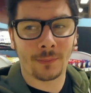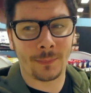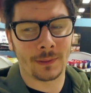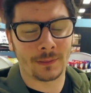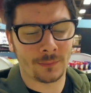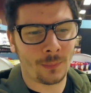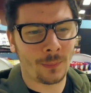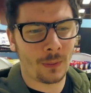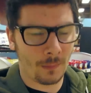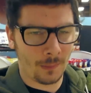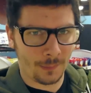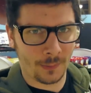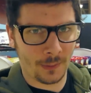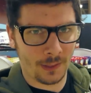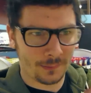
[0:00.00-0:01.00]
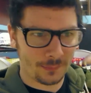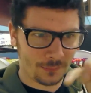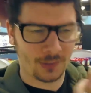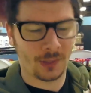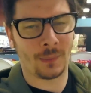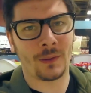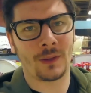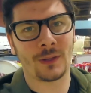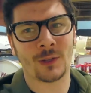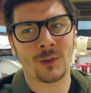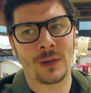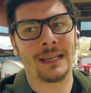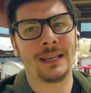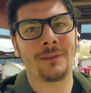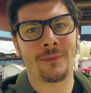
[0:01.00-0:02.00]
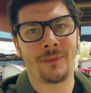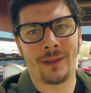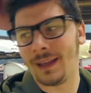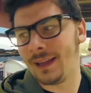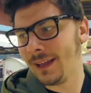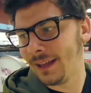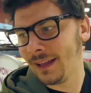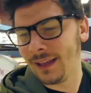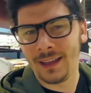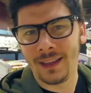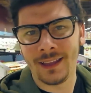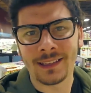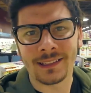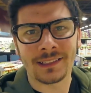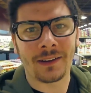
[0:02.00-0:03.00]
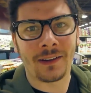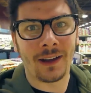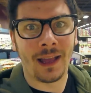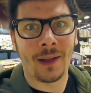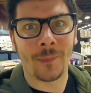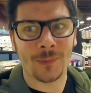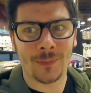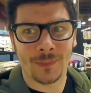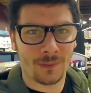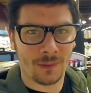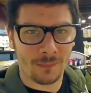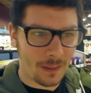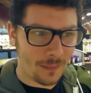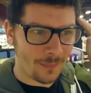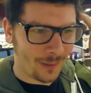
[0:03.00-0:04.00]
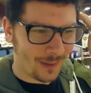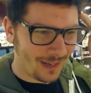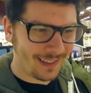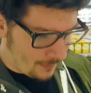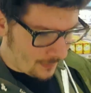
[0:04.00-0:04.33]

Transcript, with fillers: but we'll probably put it somewhere on the screen if Sarah helps me remember.